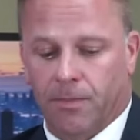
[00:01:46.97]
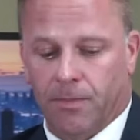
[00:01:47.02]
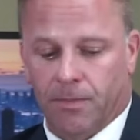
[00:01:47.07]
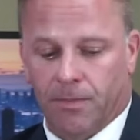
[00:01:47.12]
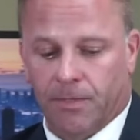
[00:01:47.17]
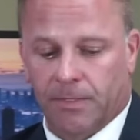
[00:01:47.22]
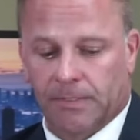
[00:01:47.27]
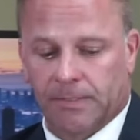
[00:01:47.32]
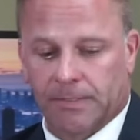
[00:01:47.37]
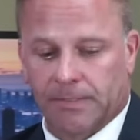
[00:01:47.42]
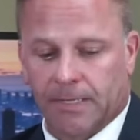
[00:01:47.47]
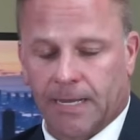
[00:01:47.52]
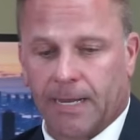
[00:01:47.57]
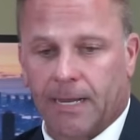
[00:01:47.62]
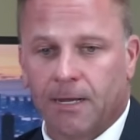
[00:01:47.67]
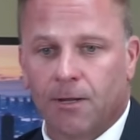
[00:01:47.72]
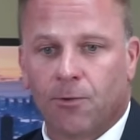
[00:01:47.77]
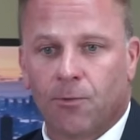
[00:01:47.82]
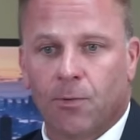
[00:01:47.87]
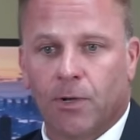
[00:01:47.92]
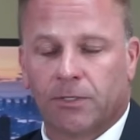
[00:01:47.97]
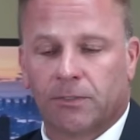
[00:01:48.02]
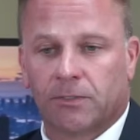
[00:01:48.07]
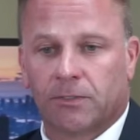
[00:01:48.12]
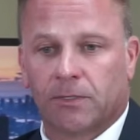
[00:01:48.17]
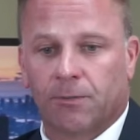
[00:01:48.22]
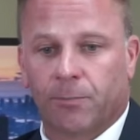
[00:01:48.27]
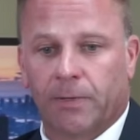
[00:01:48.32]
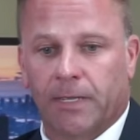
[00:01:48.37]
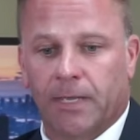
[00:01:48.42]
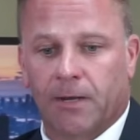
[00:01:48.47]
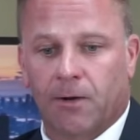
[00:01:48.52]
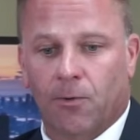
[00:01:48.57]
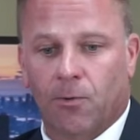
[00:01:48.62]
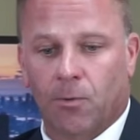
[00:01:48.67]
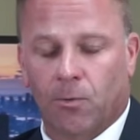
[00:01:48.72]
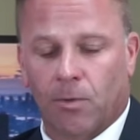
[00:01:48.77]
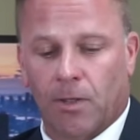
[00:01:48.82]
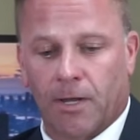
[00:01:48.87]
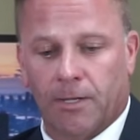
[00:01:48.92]
The second question that we get a
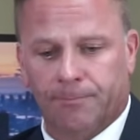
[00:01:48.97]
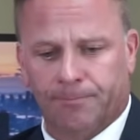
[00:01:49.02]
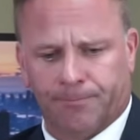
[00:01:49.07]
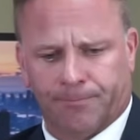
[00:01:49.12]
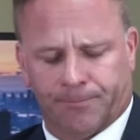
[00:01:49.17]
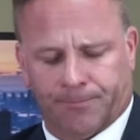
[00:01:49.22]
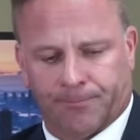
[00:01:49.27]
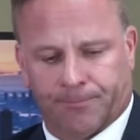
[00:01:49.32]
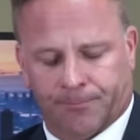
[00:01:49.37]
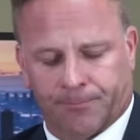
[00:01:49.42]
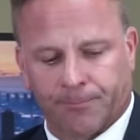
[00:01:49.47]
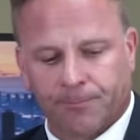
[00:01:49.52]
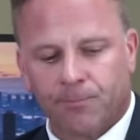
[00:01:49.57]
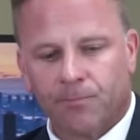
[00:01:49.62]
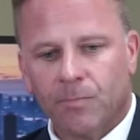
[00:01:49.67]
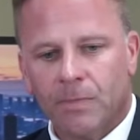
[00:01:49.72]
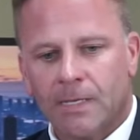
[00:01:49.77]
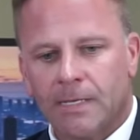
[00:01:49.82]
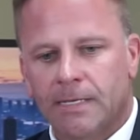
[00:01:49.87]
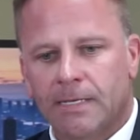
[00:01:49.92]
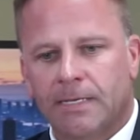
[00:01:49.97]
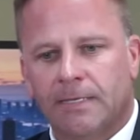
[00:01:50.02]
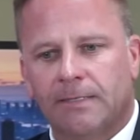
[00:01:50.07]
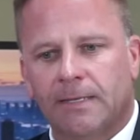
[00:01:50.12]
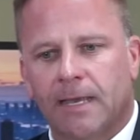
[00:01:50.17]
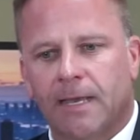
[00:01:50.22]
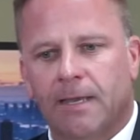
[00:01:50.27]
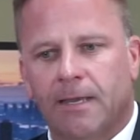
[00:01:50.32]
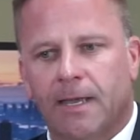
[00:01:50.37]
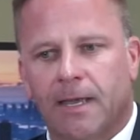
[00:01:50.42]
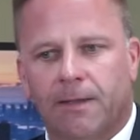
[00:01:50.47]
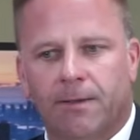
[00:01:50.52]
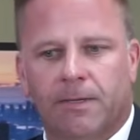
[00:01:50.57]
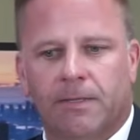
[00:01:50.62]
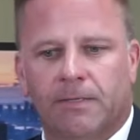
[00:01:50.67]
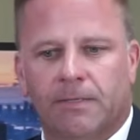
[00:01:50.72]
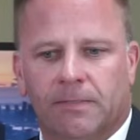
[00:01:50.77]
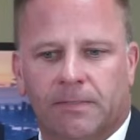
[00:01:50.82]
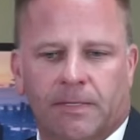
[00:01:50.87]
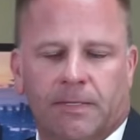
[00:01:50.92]
whole lot is
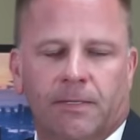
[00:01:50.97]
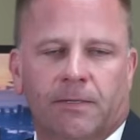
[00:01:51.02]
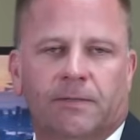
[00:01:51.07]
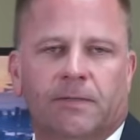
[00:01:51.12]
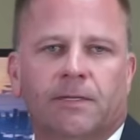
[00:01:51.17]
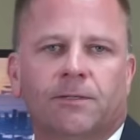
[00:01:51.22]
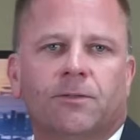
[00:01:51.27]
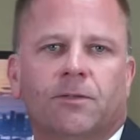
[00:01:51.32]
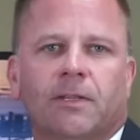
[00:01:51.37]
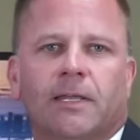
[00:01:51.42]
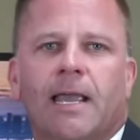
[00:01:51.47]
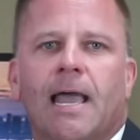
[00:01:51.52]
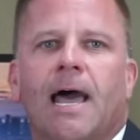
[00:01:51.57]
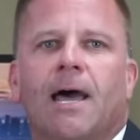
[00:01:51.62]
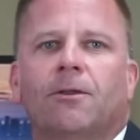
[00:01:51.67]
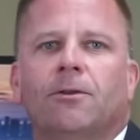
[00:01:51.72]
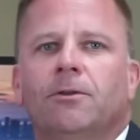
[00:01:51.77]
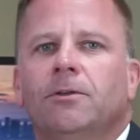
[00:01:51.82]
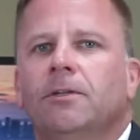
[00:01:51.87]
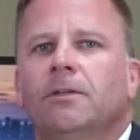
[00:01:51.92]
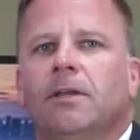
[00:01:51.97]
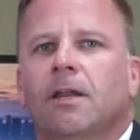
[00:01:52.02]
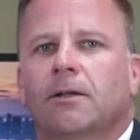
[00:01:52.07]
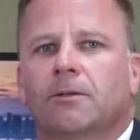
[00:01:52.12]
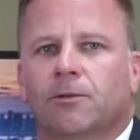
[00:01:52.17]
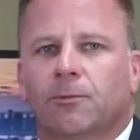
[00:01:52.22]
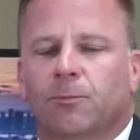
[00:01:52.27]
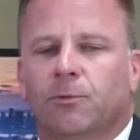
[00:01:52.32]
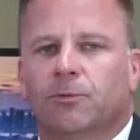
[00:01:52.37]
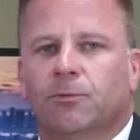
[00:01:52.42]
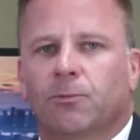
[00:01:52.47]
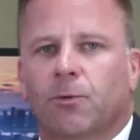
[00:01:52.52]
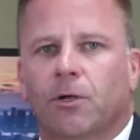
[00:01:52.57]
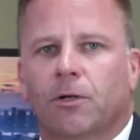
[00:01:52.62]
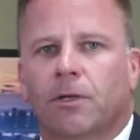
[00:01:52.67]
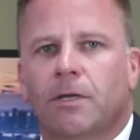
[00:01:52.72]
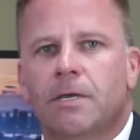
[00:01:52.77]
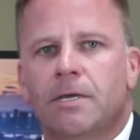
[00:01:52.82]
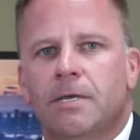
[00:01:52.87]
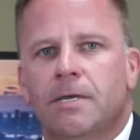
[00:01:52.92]
essentially, how do deductibles
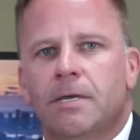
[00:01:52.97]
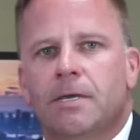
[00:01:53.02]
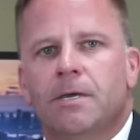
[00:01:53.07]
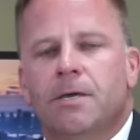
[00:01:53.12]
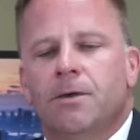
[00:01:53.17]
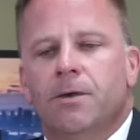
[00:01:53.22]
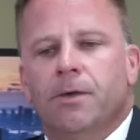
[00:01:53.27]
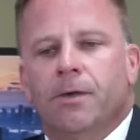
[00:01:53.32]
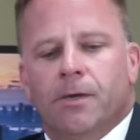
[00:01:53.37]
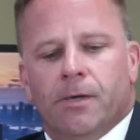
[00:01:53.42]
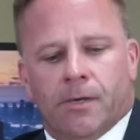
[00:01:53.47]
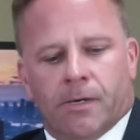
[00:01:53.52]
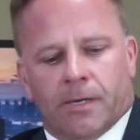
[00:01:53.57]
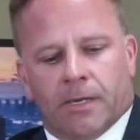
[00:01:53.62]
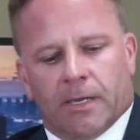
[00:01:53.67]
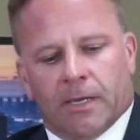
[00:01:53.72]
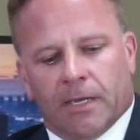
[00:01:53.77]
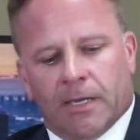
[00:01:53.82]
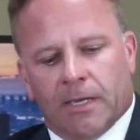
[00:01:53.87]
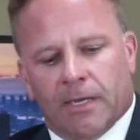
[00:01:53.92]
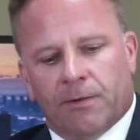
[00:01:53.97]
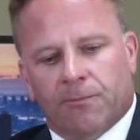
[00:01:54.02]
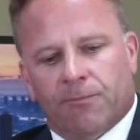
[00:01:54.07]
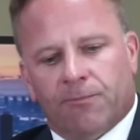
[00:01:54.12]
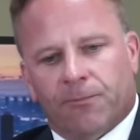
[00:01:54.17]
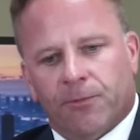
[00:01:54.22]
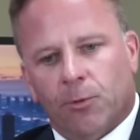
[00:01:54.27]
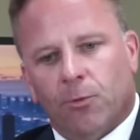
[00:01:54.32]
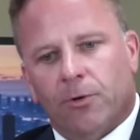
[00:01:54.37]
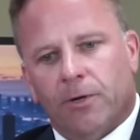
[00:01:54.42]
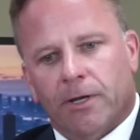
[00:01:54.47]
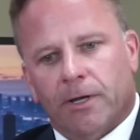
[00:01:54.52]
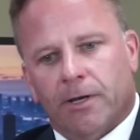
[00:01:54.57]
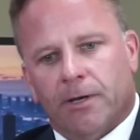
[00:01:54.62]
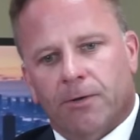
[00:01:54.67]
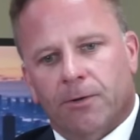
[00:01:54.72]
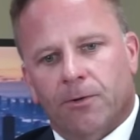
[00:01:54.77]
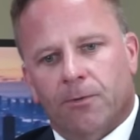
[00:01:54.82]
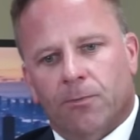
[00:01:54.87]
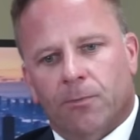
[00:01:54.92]
work? In
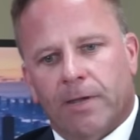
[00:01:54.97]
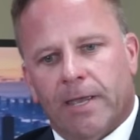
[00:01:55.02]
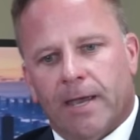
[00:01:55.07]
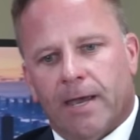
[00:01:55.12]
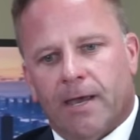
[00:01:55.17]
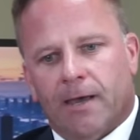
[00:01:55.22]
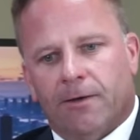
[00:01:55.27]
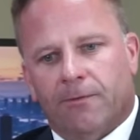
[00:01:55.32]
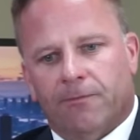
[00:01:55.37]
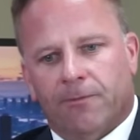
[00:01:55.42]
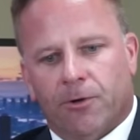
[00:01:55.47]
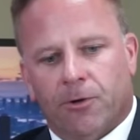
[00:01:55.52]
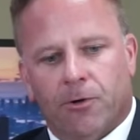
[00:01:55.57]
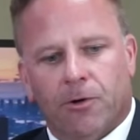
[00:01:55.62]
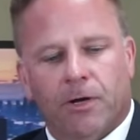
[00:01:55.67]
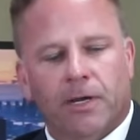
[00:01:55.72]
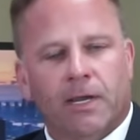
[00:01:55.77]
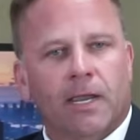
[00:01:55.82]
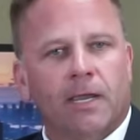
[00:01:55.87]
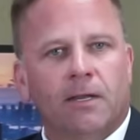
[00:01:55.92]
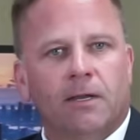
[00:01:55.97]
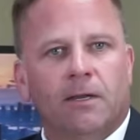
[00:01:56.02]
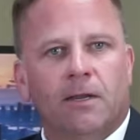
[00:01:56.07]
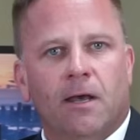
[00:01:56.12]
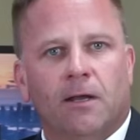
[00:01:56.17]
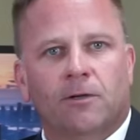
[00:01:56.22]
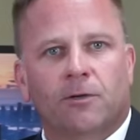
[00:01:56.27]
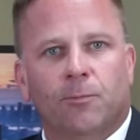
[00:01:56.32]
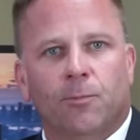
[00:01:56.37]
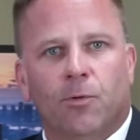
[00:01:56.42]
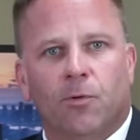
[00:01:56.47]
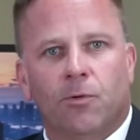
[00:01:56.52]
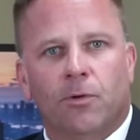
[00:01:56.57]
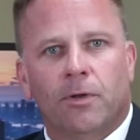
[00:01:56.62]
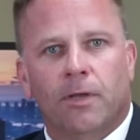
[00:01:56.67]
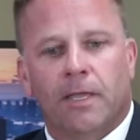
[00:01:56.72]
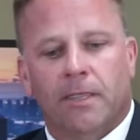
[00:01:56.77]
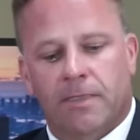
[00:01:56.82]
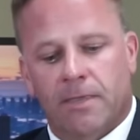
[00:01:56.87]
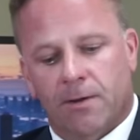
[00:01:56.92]
Florida, we have a hurricane
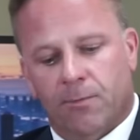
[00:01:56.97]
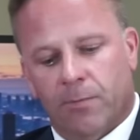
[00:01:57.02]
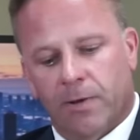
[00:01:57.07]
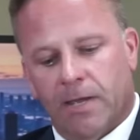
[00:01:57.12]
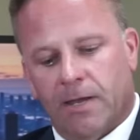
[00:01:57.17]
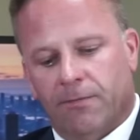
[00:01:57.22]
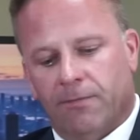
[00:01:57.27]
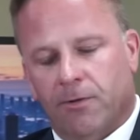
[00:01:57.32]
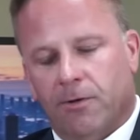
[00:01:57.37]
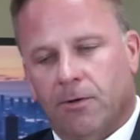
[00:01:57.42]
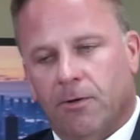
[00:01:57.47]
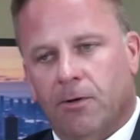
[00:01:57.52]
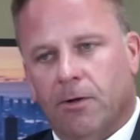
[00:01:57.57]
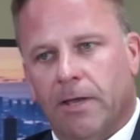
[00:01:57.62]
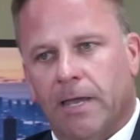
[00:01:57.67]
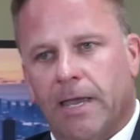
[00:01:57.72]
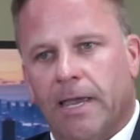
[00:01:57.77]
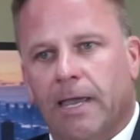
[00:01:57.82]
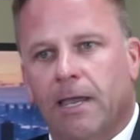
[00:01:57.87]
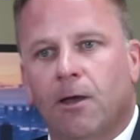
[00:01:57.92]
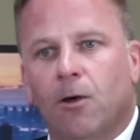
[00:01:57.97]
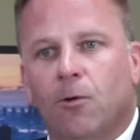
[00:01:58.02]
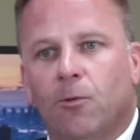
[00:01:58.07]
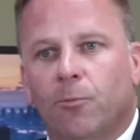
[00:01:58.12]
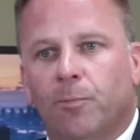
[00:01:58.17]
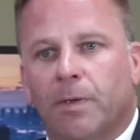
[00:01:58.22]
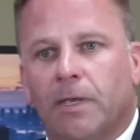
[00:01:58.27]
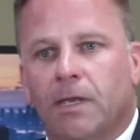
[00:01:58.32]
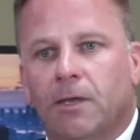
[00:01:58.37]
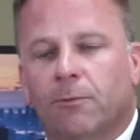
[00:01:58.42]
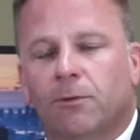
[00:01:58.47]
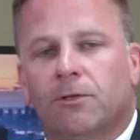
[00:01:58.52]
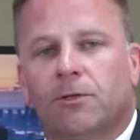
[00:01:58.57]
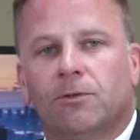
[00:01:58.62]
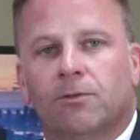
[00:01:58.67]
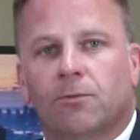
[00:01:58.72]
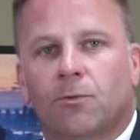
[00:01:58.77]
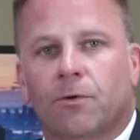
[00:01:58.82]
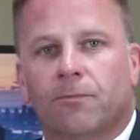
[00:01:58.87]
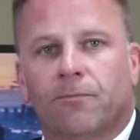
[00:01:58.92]
deductible, and then we have a AOP, which is
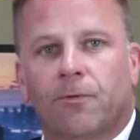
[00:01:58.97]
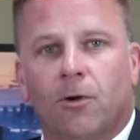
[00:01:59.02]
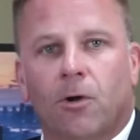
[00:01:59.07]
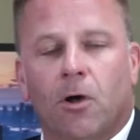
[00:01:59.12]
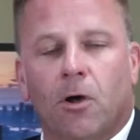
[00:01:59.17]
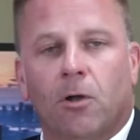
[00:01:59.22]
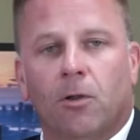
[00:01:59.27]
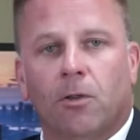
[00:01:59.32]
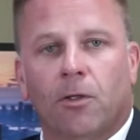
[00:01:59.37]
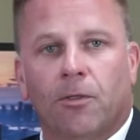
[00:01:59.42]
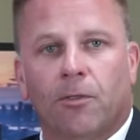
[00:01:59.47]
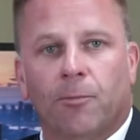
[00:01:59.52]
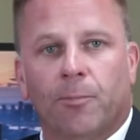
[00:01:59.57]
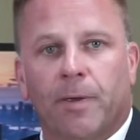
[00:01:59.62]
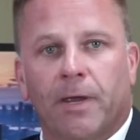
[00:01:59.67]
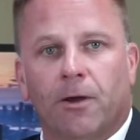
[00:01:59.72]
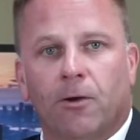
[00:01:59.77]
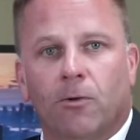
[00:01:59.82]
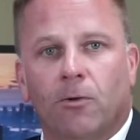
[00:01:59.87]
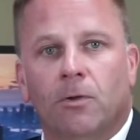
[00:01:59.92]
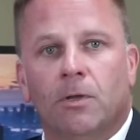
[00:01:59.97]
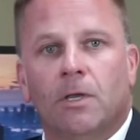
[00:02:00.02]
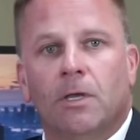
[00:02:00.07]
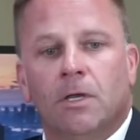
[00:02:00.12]
short for all other peril.